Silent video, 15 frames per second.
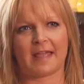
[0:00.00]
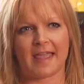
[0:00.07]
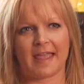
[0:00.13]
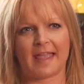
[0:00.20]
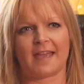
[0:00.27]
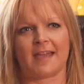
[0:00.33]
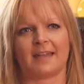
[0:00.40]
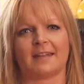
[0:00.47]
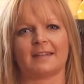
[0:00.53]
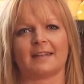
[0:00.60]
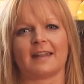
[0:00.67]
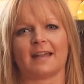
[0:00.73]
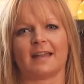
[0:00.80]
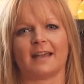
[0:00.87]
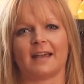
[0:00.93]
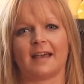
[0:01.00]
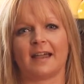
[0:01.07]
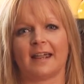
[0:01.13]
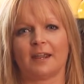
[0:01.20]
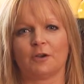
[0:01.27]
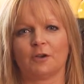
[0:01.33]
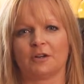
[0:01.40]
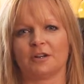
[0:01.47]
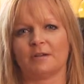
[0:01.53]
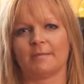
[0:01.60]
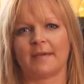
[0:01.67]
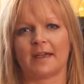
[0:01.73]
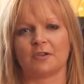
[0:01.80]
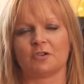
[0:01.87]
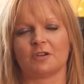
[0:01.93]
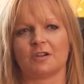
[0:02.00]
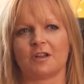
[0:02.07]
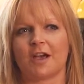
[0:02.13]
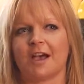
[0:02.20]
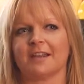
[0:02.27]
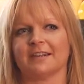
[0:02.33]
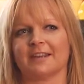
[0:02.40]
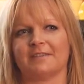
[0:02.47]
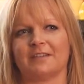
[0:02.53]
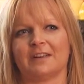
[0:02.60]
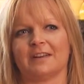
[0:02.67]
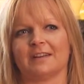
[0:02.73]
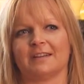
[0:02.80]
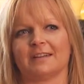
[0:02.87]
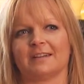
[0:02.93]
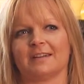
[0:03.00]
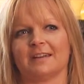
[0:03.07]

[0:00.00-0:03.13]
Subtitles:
and I couldn't imagine not living